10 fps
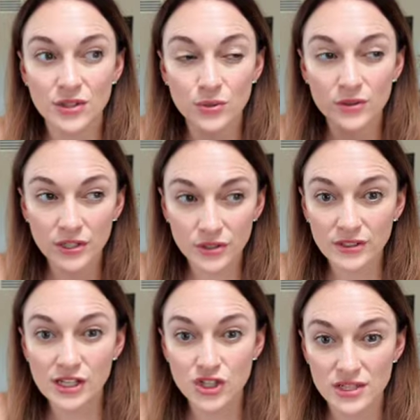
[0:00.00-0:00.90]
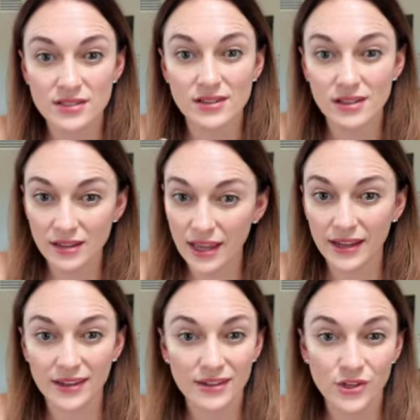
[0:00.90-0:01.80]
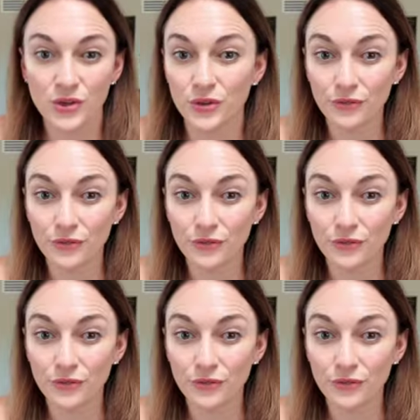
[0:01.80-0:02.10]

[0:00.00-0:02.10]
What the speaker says: you literally just click, your